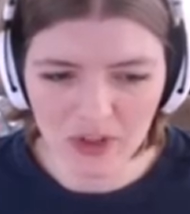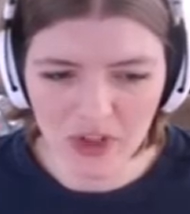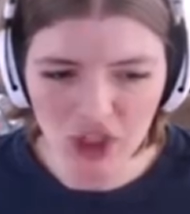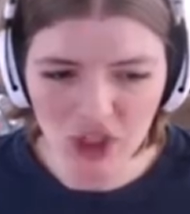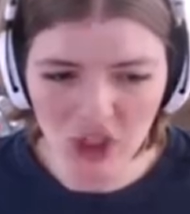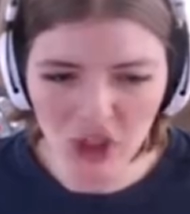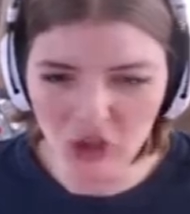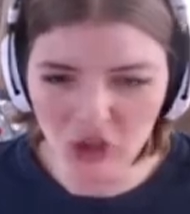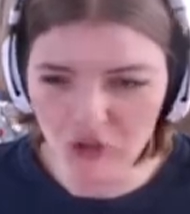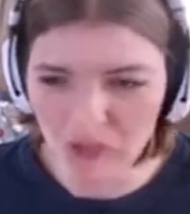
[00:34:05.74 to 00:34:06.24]

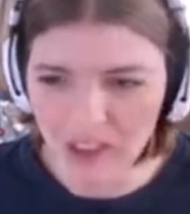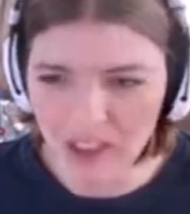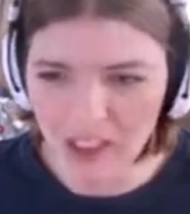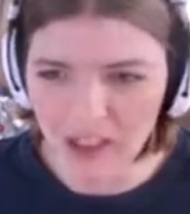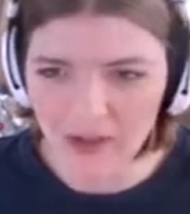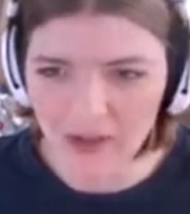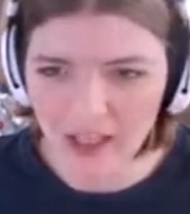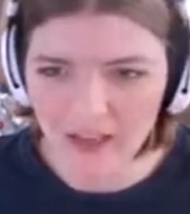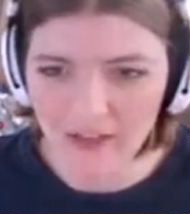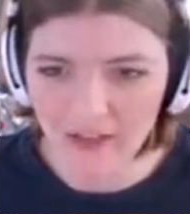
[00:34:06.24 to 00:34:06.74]
children. I
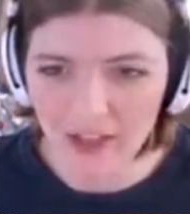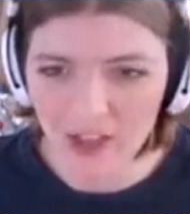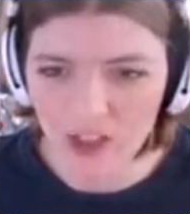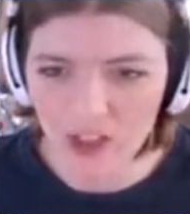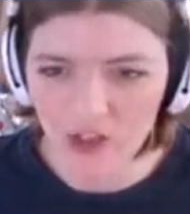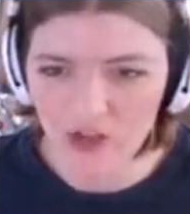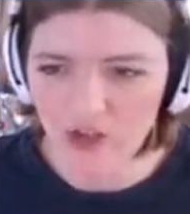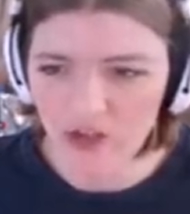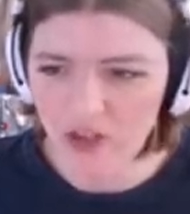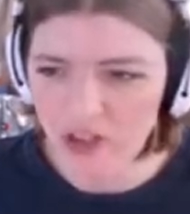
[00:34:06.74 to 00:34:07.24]
don't have any
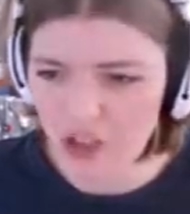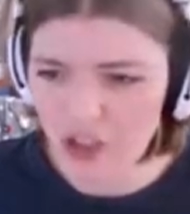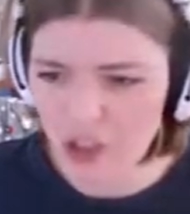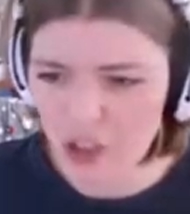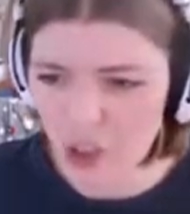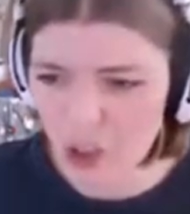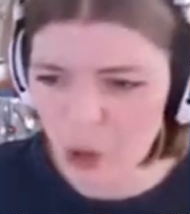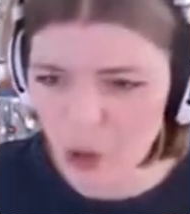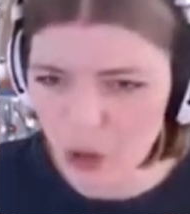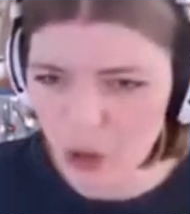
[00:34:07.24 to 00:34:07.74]
children to
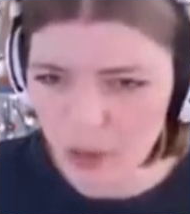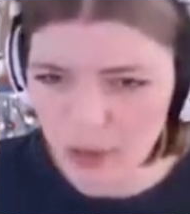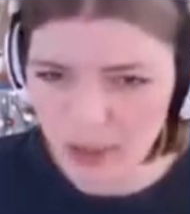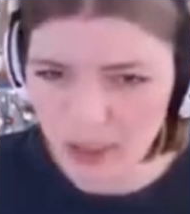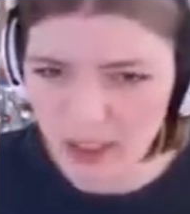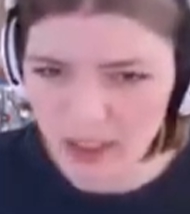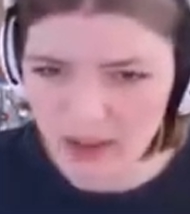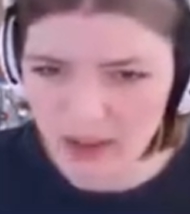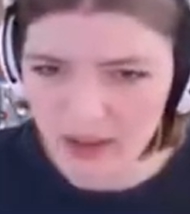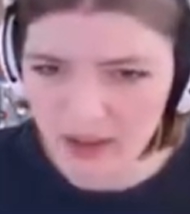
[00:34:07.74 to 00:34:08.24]
show you,
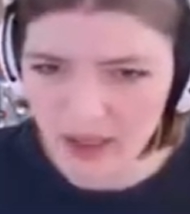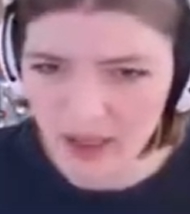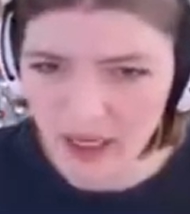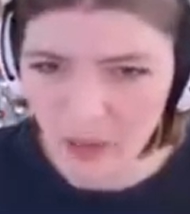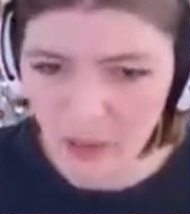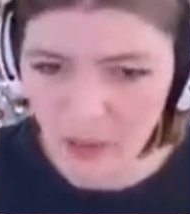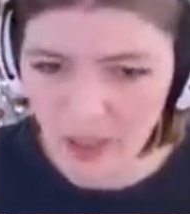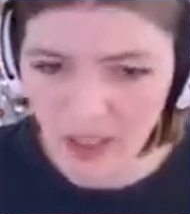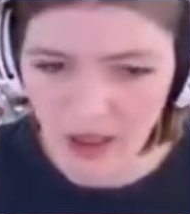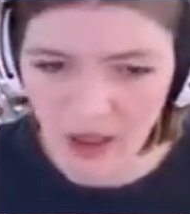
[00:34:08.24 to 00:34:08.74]
but I
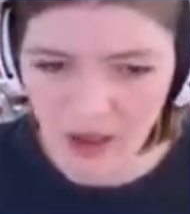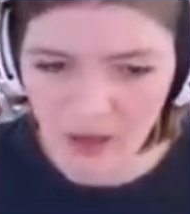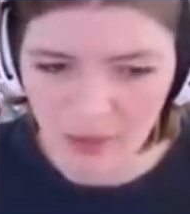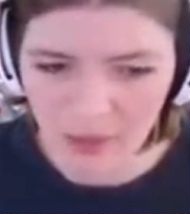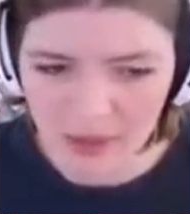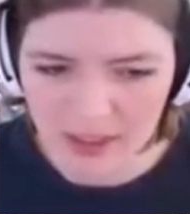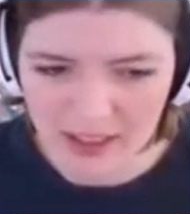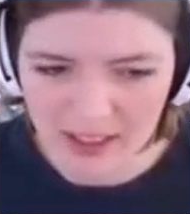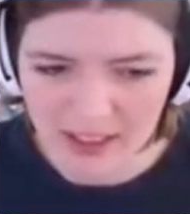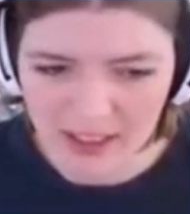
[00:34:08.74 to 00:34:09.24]
will
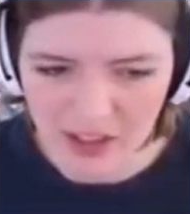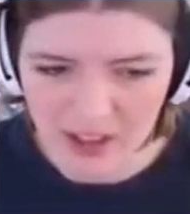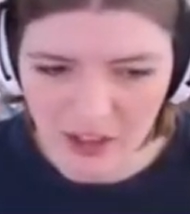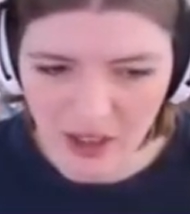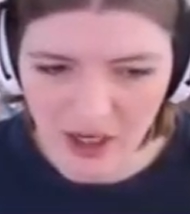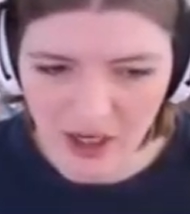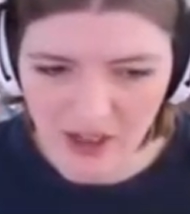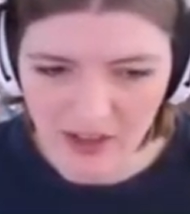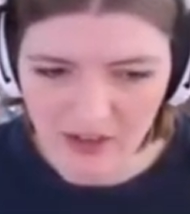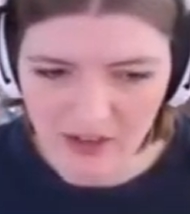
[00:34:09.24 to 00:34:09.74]
once this
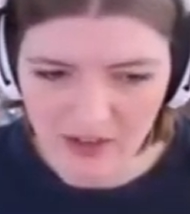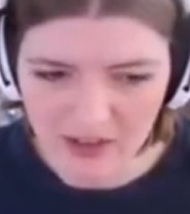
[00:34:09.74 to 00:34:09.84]
toddler